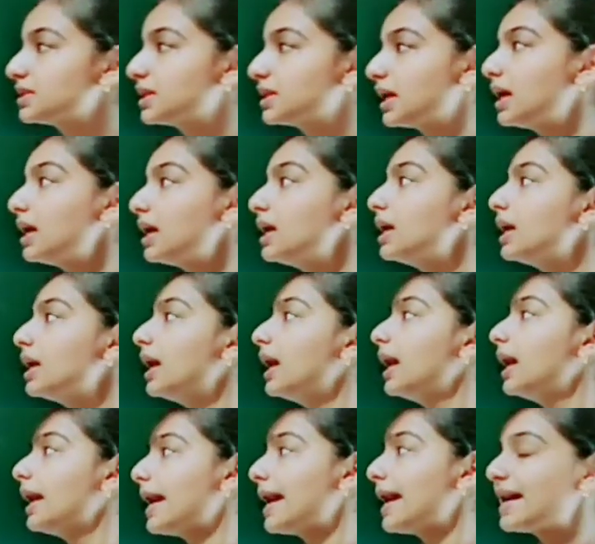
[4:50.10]
the
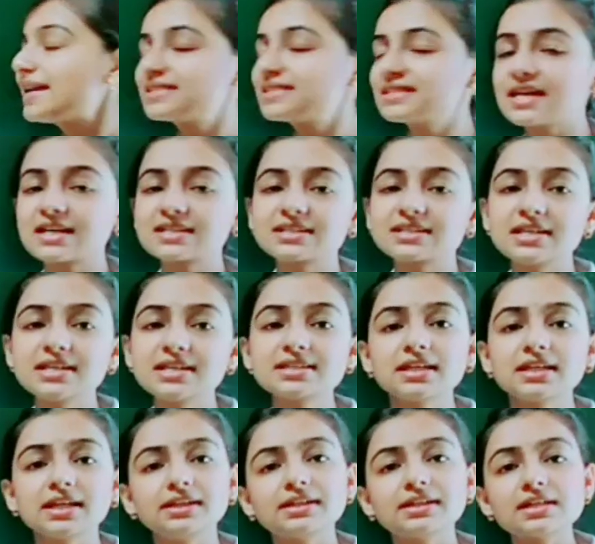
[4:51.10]
x-axis
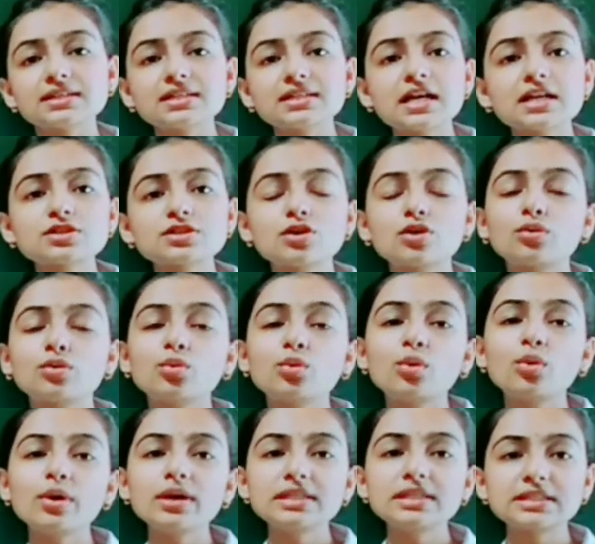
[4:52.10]
intersects or
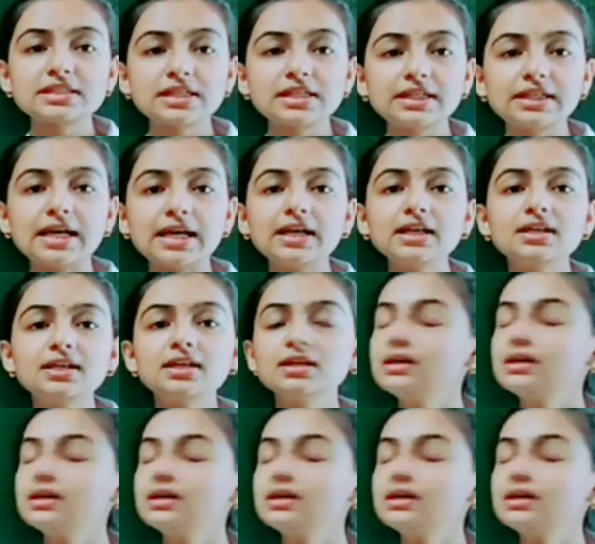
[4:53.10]
coincident